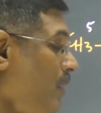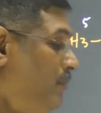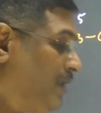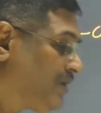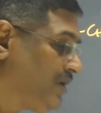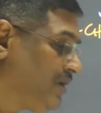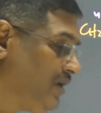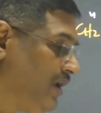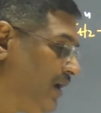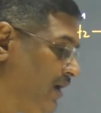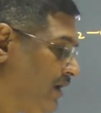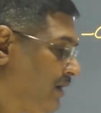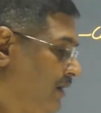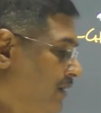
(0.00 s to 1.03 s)
But
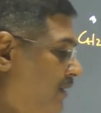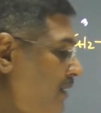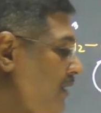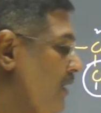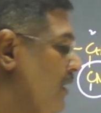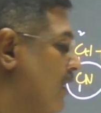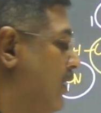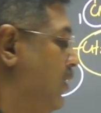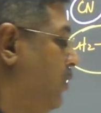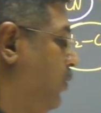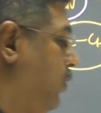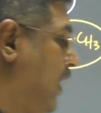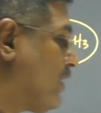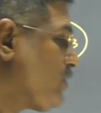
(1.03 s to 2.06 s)
here,
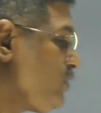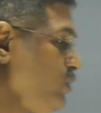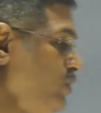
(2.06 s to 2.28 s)
what you